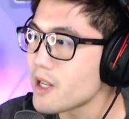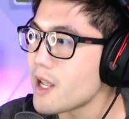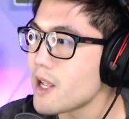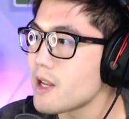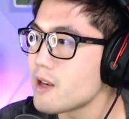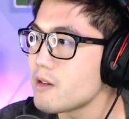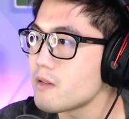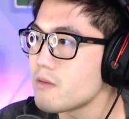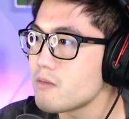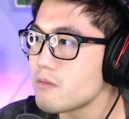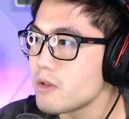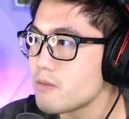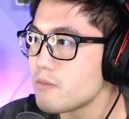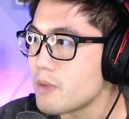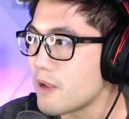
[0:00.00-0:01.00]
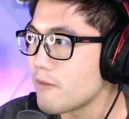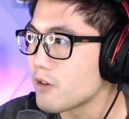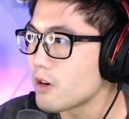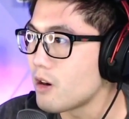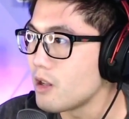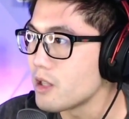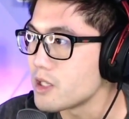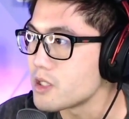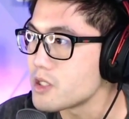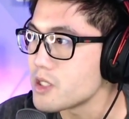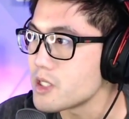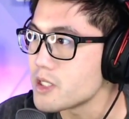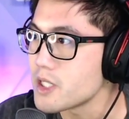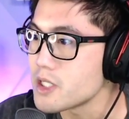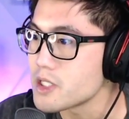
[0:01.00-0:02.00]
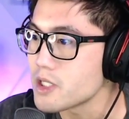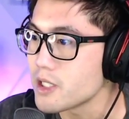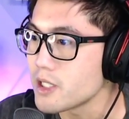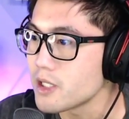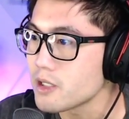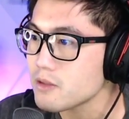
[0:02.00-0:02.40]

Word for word: and pay for college, essentially.